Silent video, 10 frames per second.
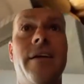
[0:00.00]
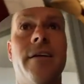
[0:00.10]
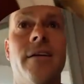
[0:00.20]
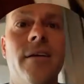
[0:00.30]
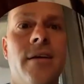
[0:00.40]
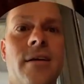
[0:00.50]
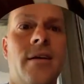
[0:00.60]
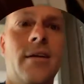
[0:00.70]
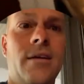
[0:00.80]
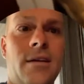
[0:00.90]
here
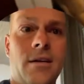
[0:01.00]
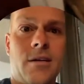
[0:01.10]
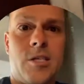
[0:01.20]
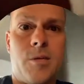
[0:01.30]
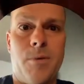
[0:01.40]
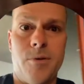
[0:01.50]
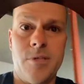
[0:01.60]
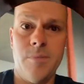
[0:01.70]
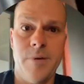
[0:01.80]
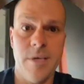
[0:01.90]
are
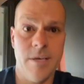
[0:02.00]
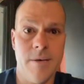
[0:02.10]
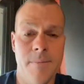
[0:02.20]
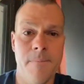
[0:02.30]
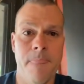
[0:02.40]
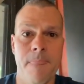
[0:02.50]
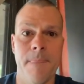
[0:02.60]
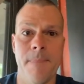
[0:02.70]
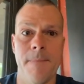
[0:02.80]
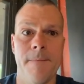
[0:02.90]
supposed to be
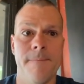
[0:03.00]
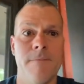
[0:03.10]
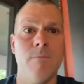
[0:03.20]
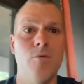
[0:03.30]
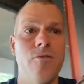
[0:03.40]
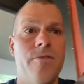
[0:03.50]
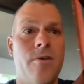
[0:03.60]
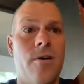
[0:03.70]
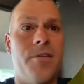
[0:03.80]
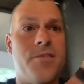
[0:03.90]
removing
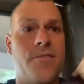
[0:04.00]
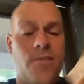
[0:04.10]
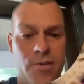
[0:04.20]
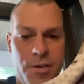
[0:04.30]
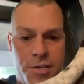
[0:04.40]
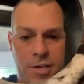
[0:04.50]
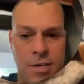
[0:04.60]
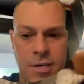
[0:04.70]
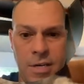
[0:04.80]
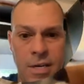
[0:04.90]
all this
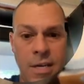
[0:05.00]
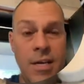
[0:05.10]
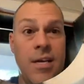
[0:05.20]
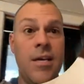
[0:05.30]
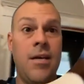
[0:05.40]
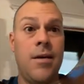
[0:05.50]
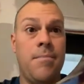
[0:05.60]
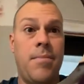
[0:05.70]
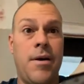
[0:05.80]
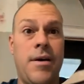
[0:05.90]
furniture,
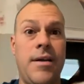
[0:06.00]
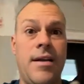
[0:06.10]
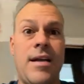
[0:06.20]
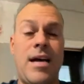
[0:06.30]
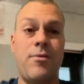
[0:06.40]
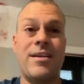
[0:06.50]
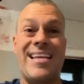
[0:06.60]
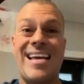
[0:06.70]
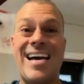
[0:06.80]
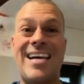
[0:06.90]
but I would
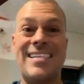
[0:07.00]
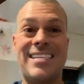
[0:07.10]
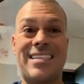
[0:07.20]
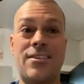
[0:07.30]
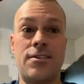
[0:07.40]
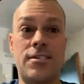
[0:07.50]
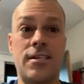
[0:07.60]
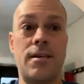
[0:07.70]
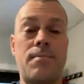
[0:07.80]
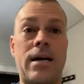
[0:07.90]
guess that they're just
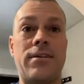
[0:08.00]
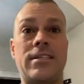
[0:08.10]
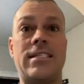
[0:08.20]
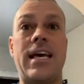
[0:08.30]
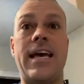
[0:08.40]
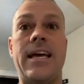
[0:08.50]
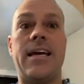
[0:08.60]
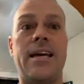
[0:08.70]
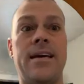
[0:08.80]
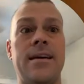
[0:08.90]
gonna probably
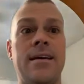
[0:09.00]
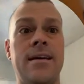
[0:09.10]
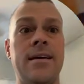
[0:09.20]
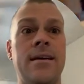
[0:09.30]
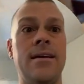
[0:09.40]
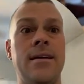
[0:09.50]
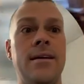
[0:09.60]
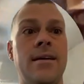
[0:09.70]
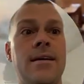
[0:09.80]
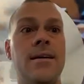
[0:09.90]
take...
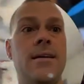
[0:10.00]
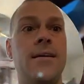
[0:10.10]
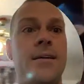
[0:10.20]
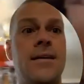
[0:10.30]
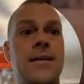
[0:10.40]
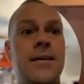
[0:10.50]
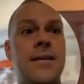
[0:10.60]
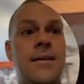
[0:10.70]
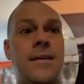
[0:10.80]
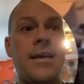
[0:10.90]
Yeah, like that's
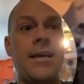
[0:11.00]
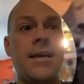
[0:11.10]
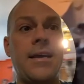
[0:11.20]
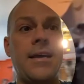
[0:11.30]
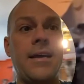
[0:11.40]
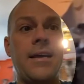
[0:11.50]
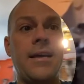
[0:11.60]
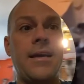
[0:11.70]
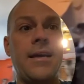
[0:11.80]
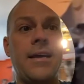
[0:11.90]
cool. Hey guys.
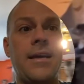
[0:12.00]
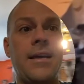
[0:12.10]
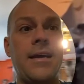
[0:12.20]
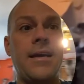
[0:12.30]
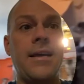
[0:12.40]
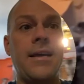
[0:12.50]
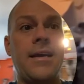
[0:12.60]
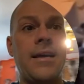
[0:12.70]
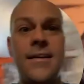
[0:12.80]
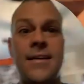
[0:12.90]
What's up?
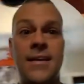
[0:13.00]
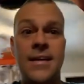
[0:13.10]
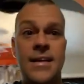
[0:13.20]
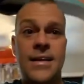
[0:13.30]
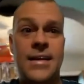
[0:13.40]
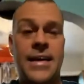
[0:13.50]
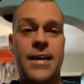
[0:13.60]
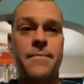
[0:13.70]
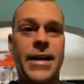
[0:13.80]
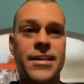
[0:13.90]
Hey, hey. I'd
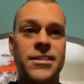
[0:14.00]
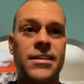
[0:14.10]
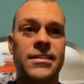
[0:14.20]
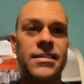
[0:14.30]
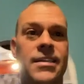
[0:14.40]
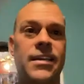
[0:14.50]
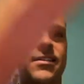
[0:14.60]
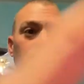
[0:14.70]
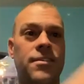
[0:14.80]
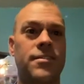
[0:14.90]
imagine that the
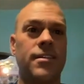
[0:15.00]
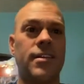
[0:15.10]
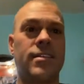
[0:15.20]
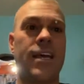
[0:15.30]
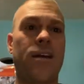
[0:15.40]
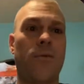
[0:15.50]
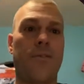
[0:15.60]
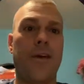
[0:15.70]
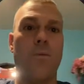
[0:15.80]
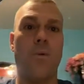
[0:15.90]
tenants are just gonna take what
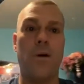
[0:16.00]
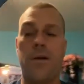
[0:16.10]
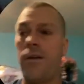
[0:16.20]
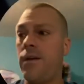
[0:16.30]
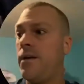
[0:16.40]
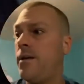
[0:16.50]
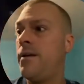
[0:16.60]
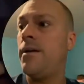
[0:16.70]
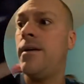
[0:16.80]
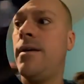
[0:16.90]
they want. Yep.